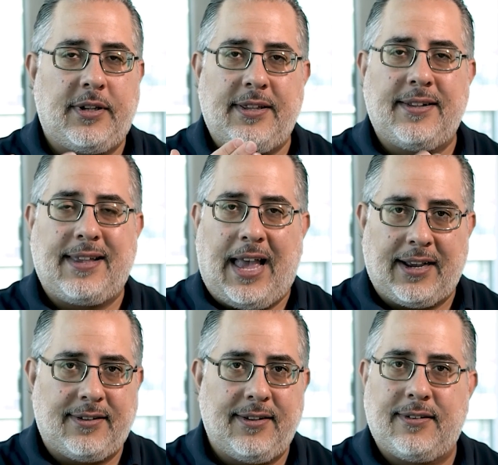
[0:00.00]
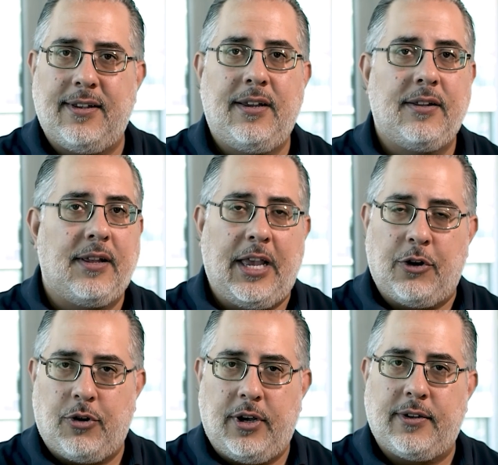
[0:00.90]
see the taxes, the
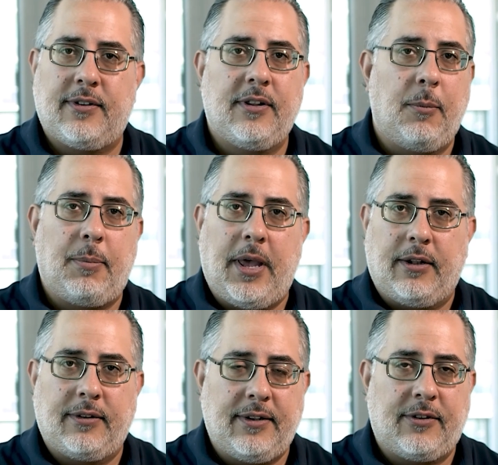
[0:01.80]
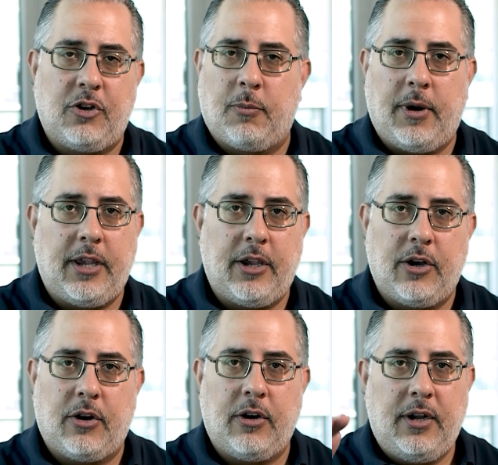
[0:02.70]
interest, the penalties year by
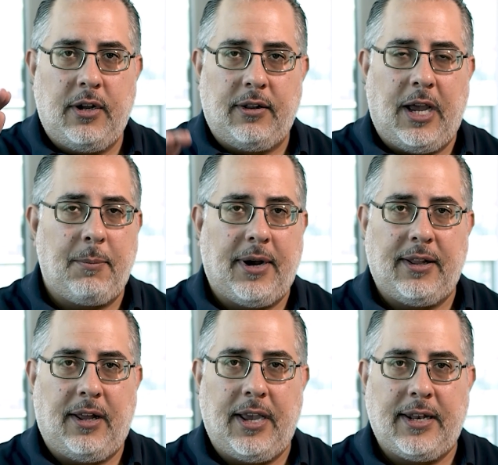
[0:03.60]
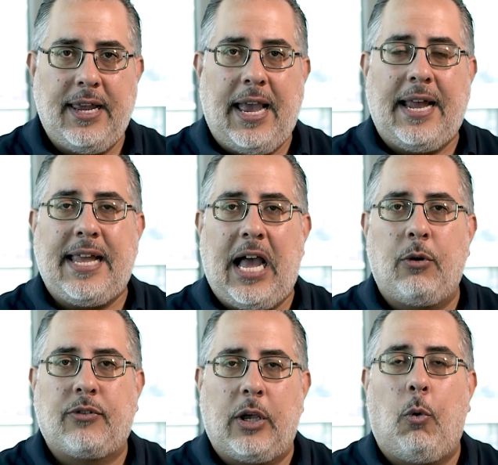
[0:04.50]
year, line by line. And now
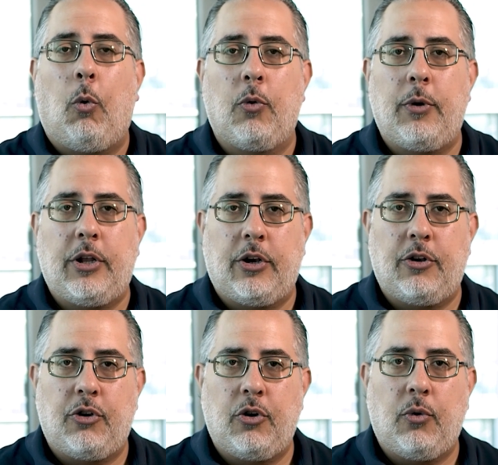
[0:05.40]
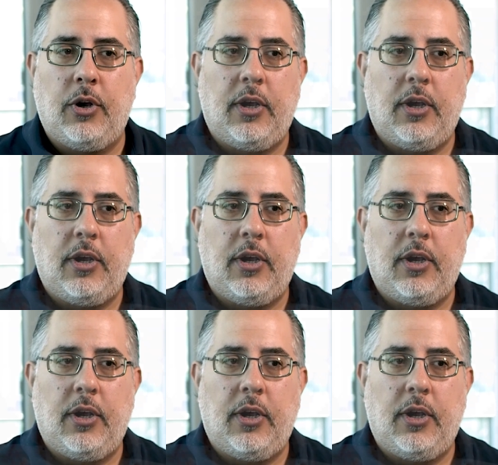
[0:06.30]
it's like, well, what are we going to do?